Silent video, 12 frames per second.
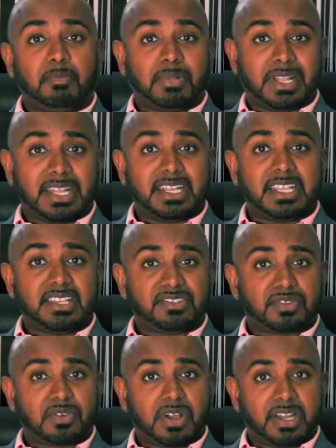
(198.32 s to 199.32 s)
blood is
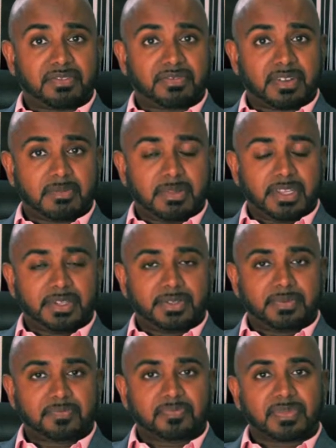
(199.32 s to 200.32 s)
drawn from you
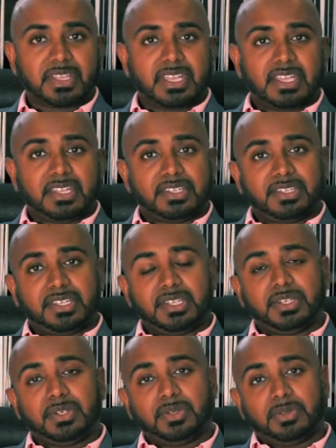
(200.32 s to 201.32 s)

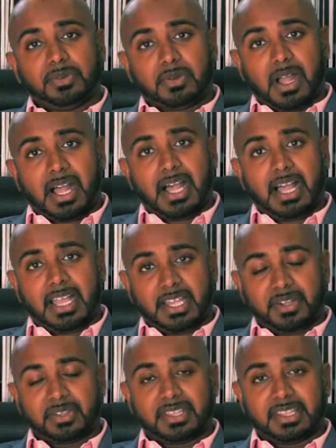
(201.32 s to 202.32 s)
to
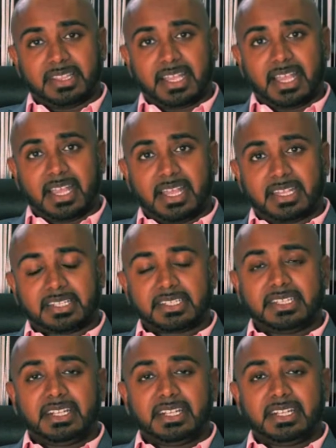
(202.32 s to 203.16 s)
higher than that.